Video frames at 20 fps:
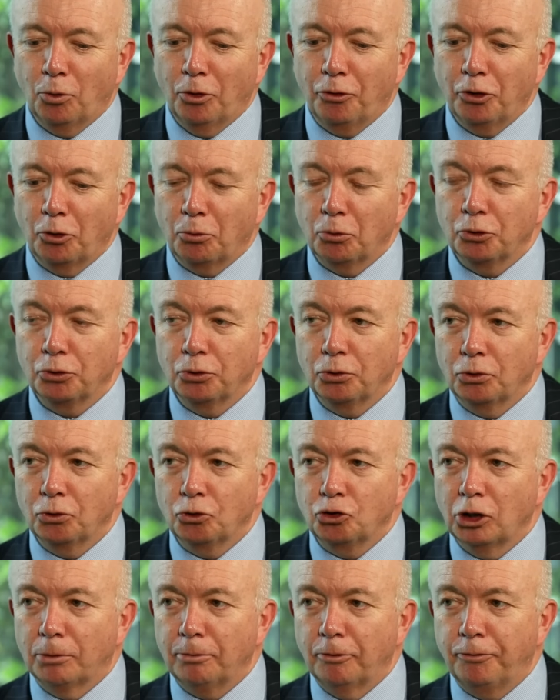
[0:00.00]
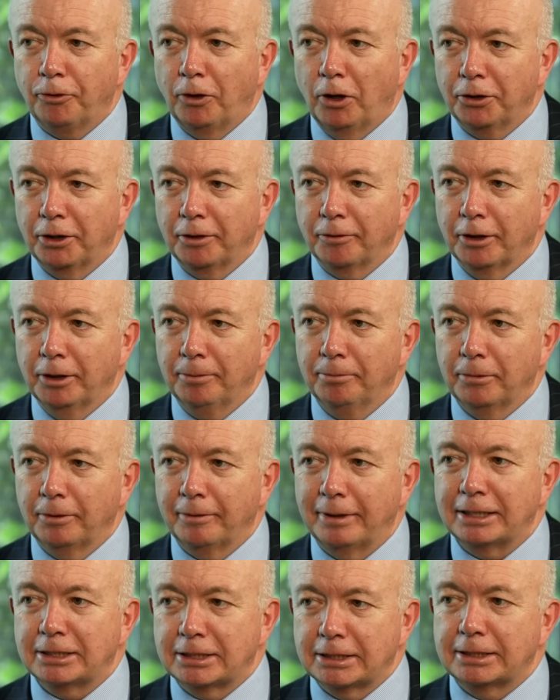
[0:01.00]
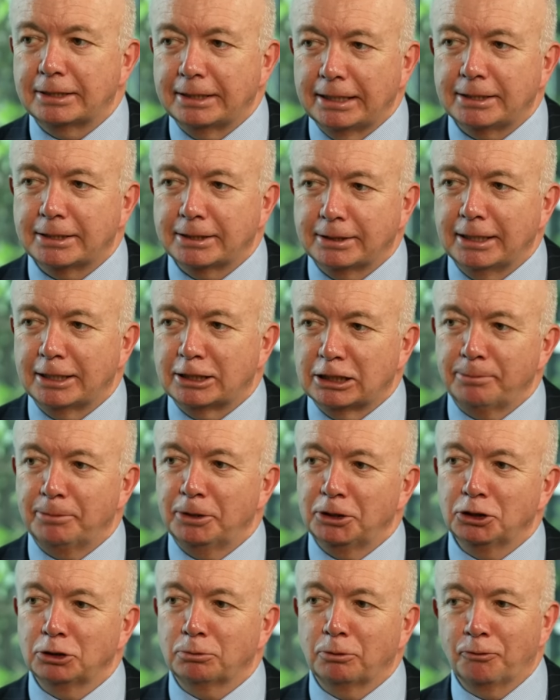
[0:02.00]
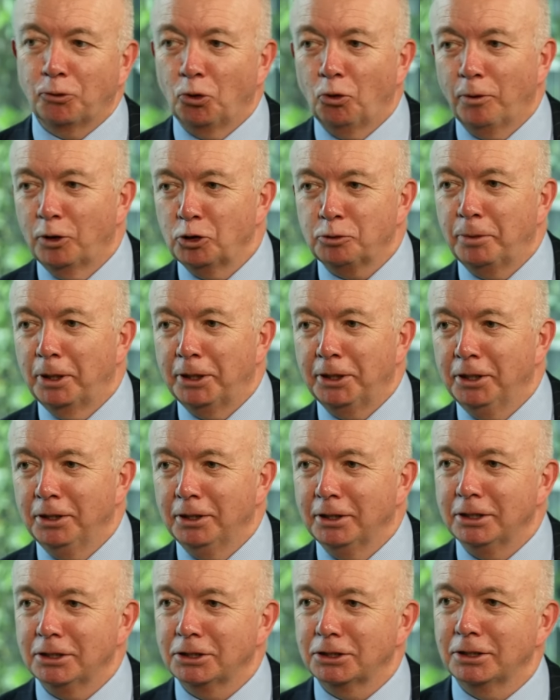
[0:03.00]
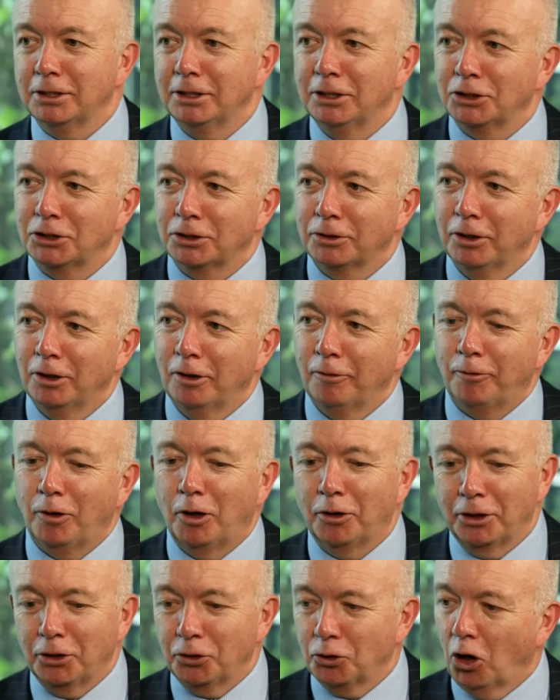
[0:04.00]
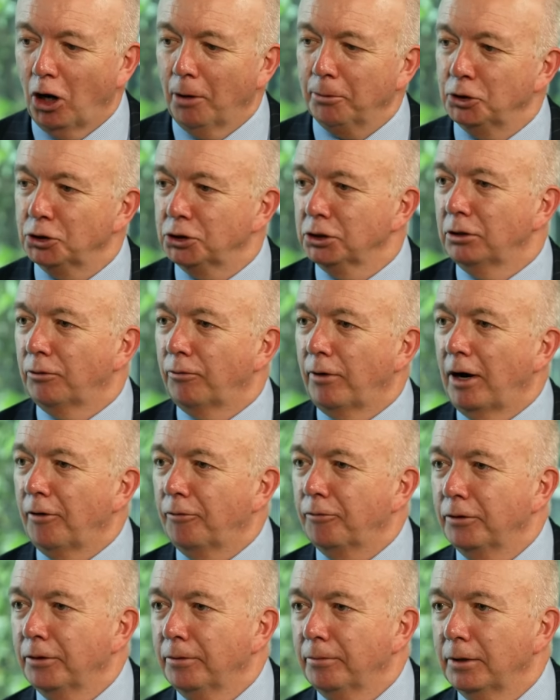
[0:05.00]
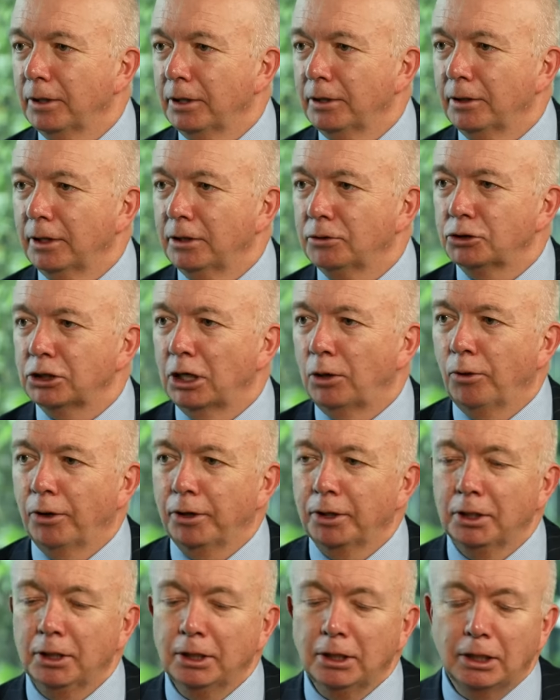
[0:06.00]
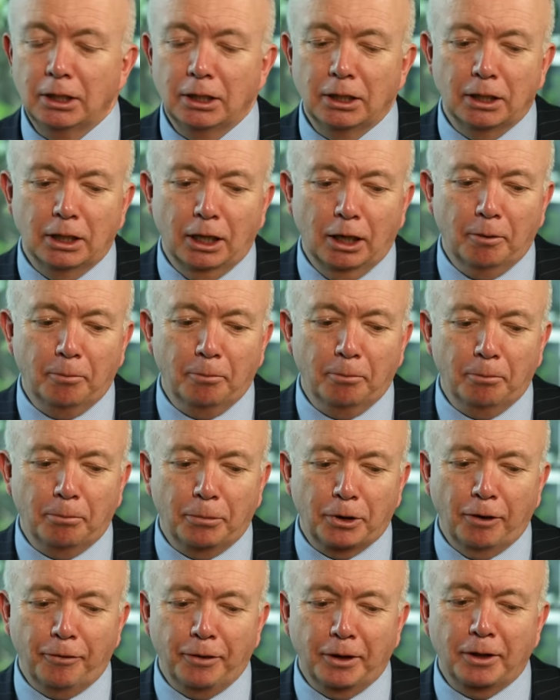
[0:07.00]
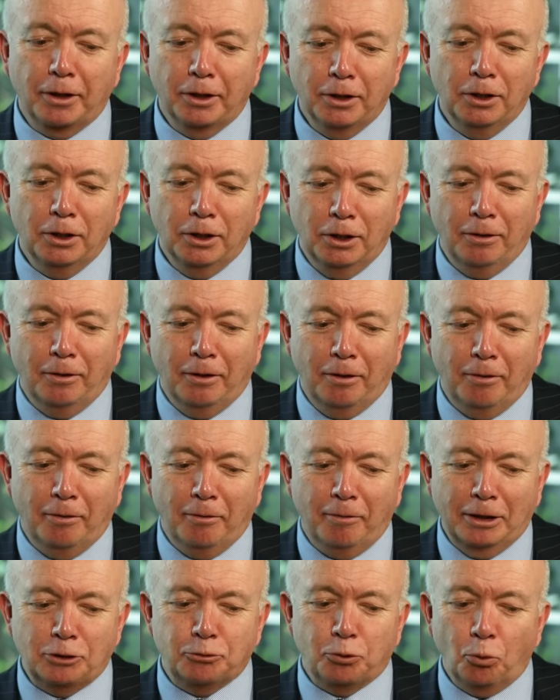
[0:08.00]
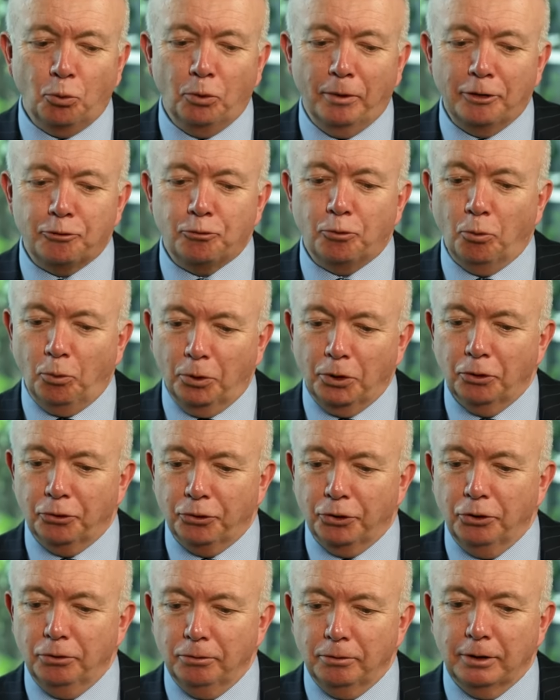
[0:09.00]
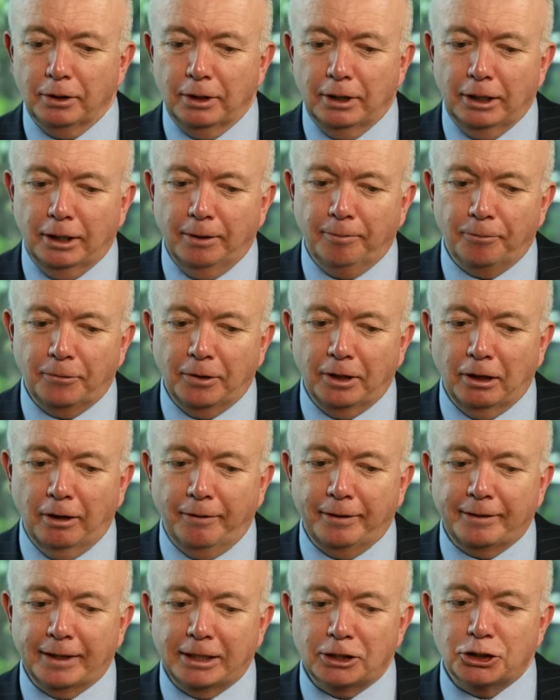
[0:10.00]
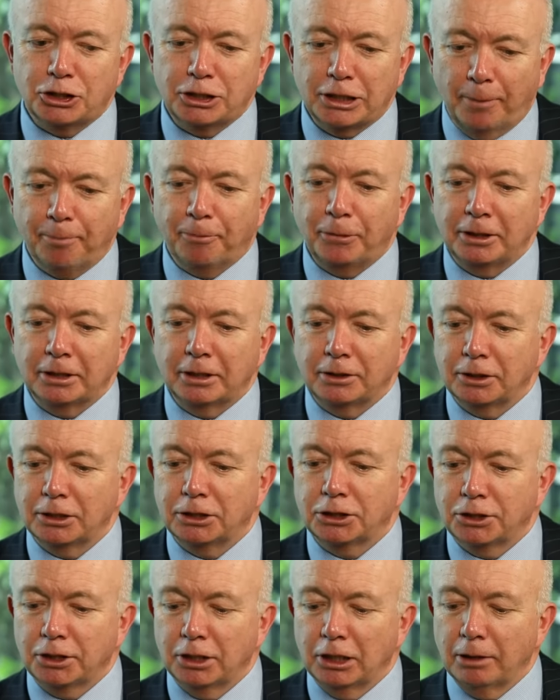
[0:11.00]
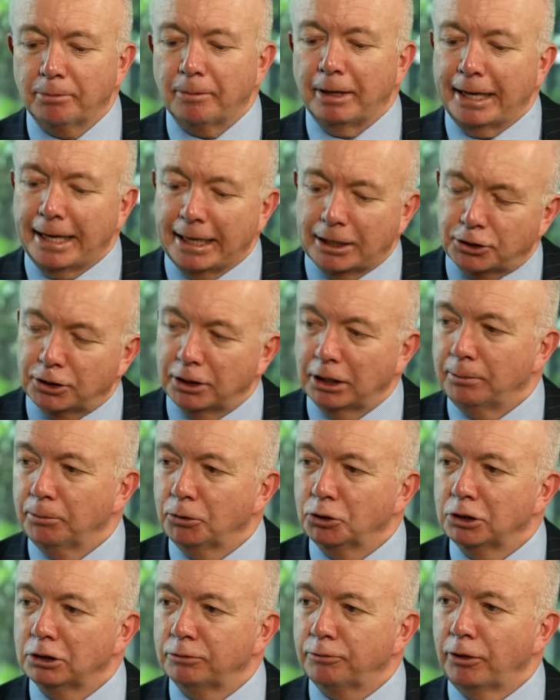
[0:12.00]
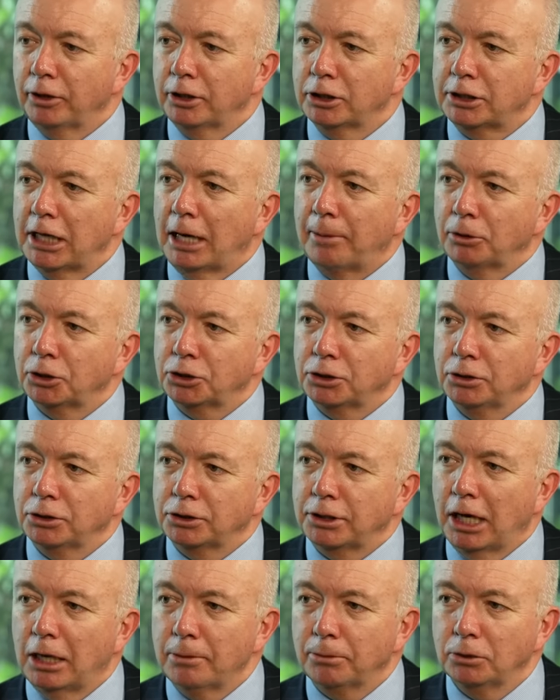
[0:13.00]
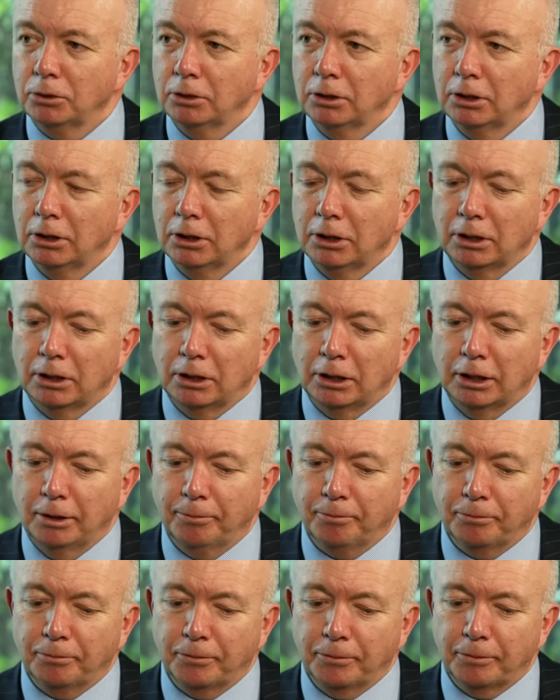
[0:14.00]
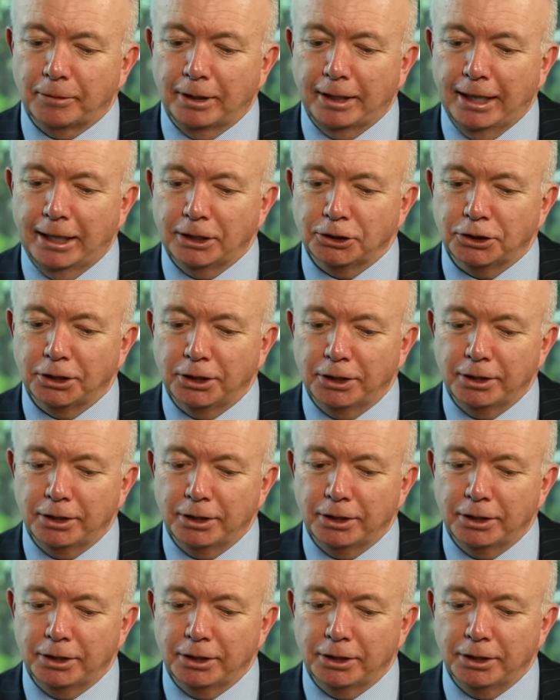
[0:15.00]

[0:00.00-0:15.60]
we'll do a good job of finding them, and that's the business we've always been in, is finding diamonds in the rough and so on. But I think that's what we'll do, and I think that's something that this team, our team, which is very established and stable, has